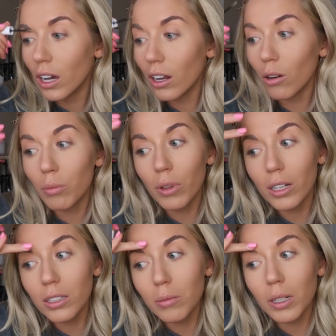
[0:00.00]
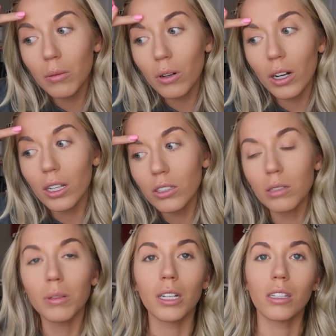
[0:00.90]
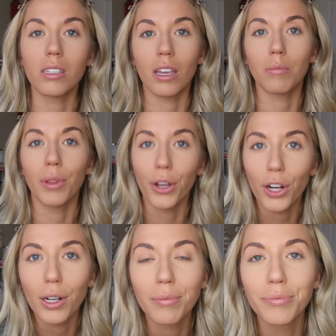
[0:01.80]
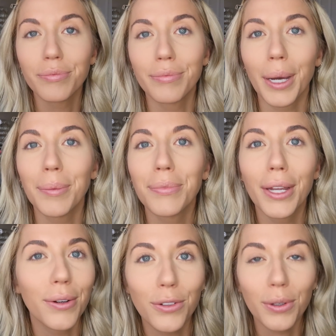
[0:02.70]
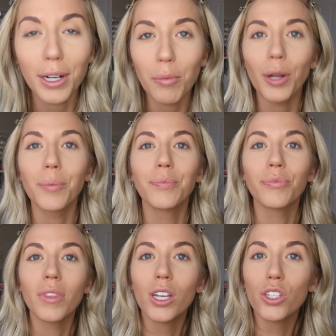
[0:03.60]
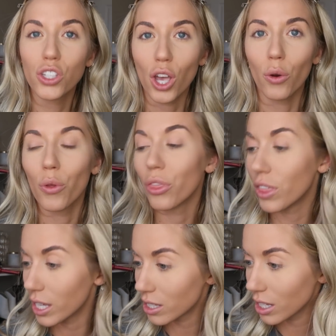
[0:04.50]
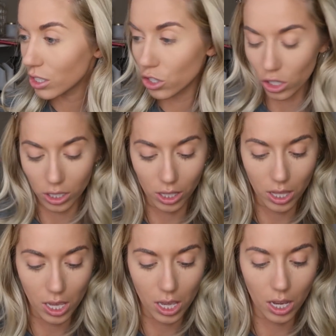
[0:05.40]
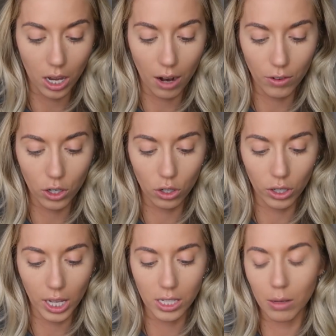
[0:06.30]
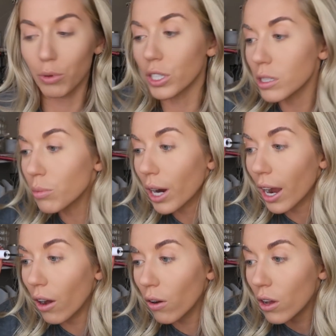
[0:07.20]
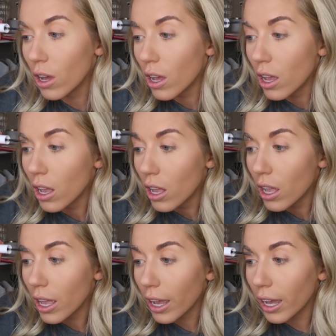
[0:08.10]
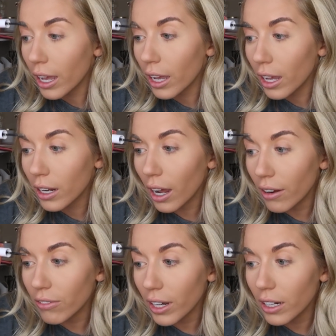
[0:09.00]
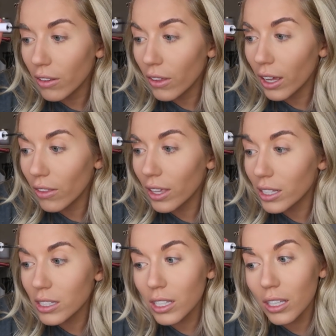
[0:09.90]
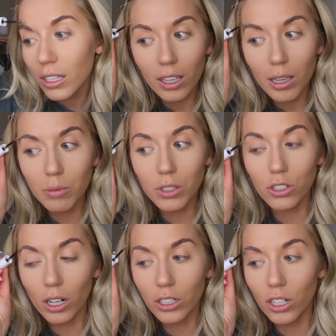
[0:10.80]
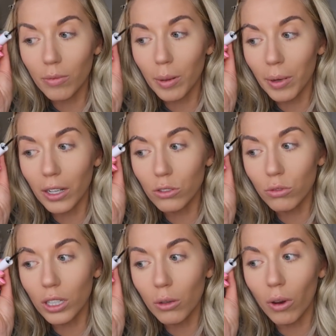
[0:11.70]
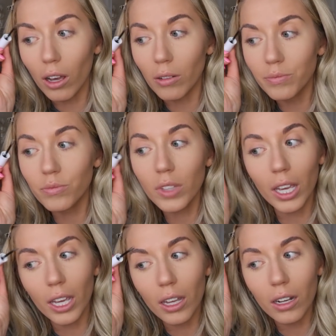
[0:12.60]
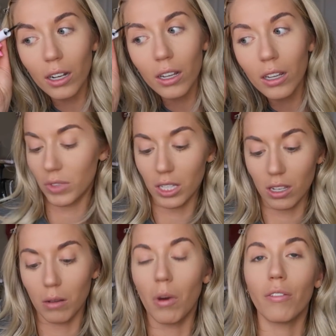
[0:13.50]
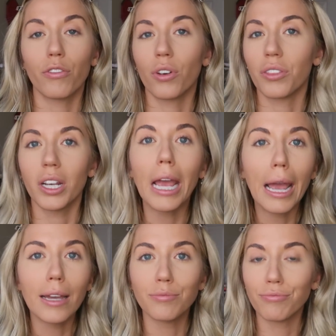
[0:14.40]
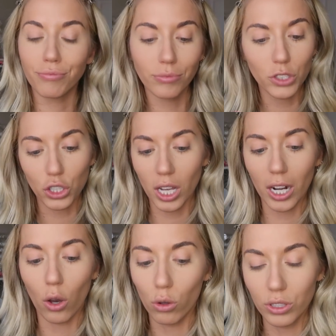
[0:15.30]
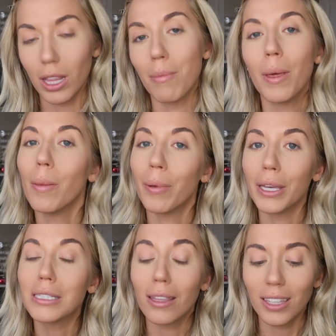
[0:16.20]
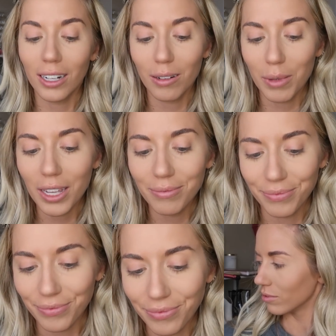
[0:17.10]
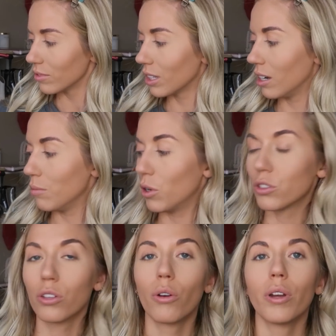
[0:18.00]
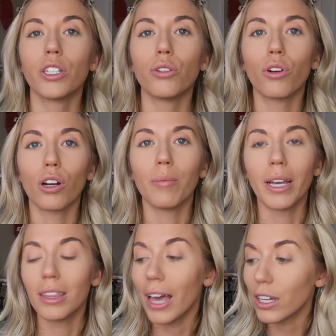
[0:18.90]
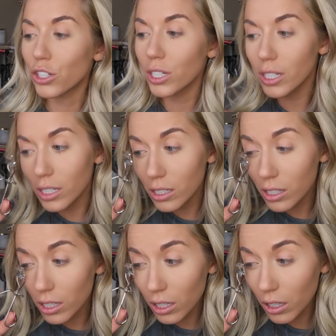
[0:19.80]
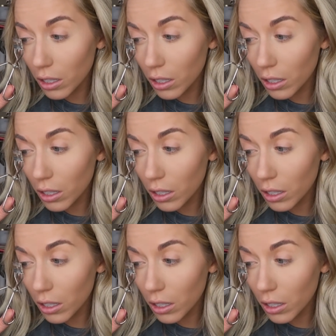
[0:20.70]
I don't pluck them anymore. I used to be an insane plucker, but I don't do it anymore. So this is just the CoverGirl Easy Breezy Brow, and I find that this keeps the structure of my brows really well and doesn't come off throughout the day, just kind of holds them in the place that they need to be. I'm also going to curl my lashes.